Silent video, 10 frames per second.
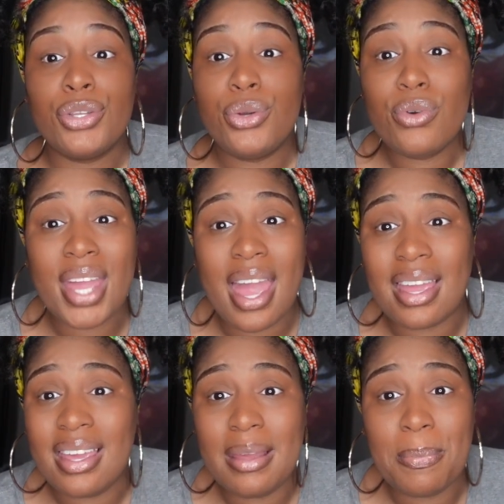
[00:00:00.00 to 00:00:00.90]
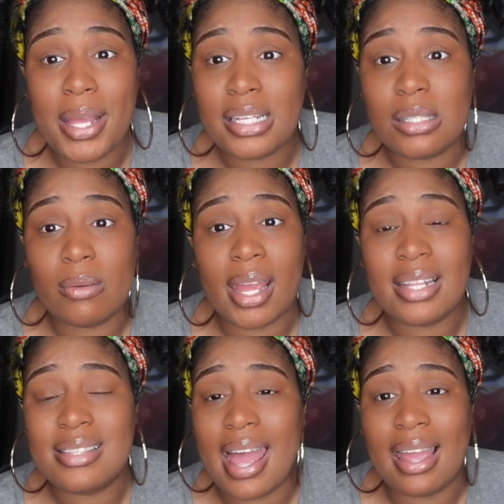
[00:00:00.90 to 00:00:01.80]
you can't keep being so
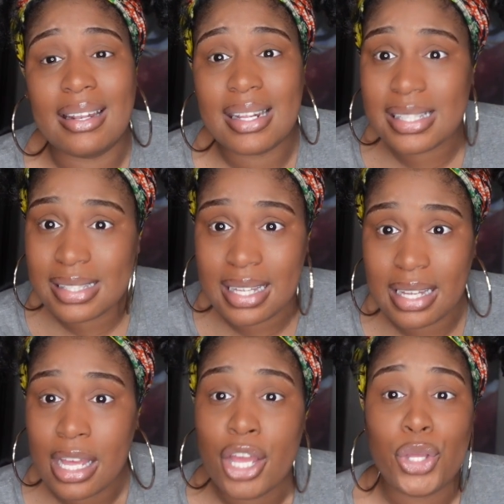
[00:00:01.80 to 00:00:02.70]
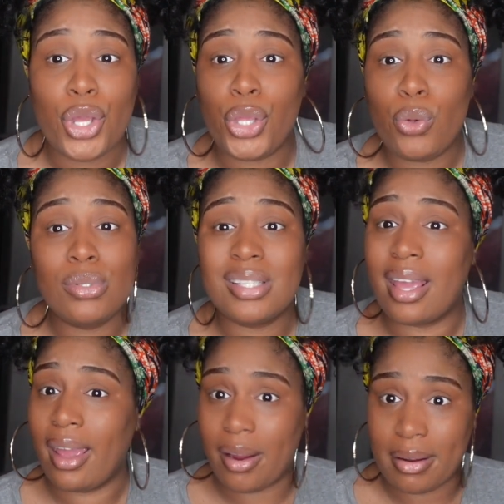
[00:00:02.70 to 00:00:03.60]
antagonistic and you
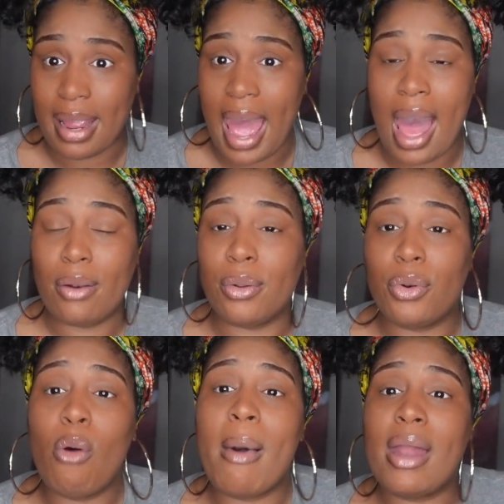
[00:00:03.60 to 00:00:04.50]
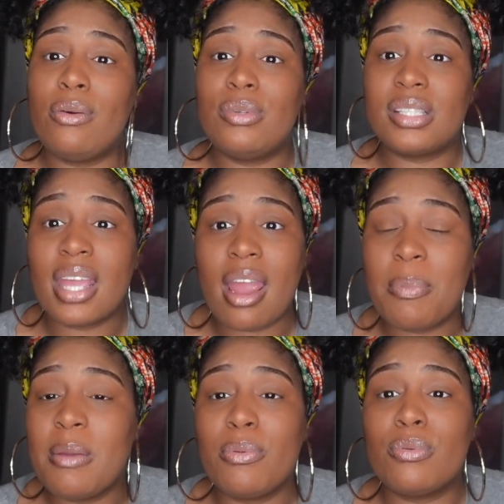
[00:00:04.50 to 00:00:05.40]
scary. I don't know nobody who's scary.
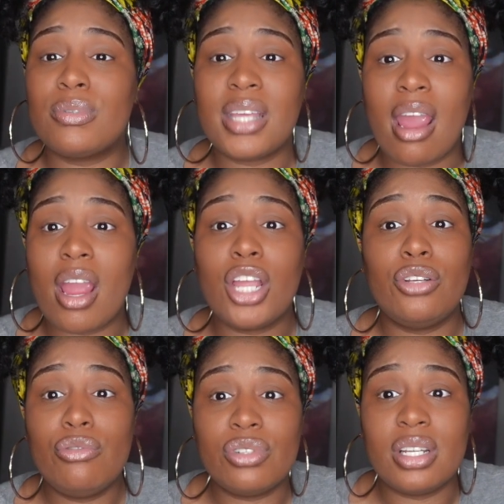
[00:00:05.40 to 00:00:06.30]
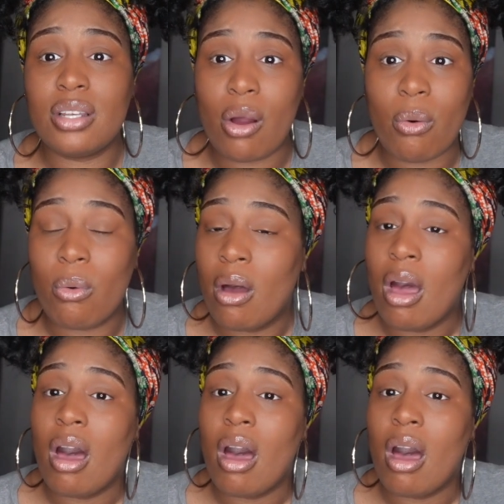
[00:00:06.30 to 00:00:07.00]
People who's scary usually don't,